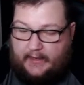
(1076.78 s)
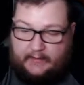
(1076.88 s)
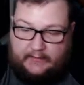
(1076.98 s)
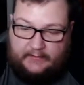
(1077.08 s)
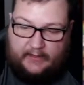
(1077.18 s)

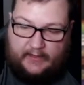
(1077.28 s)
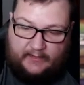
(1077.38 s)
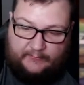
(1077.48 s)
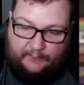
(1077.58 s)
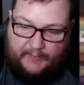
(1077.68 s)
and the
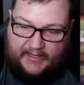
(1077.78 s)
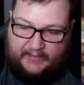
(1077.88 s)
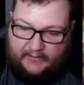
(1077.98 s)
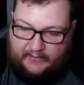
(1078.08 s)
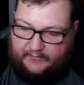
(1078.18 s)

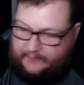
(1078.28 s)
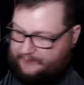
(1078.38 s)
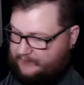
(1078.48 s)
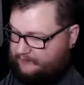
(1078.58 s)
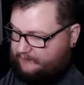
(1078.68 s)
Yanmega.
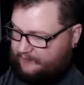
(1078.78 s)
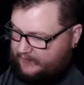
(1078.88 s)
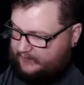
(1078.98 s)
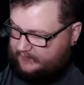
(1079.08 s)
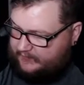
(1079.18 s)

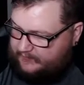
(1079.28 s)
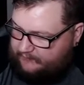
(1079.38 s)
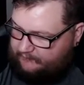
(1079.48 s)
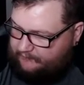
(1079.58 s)
Very,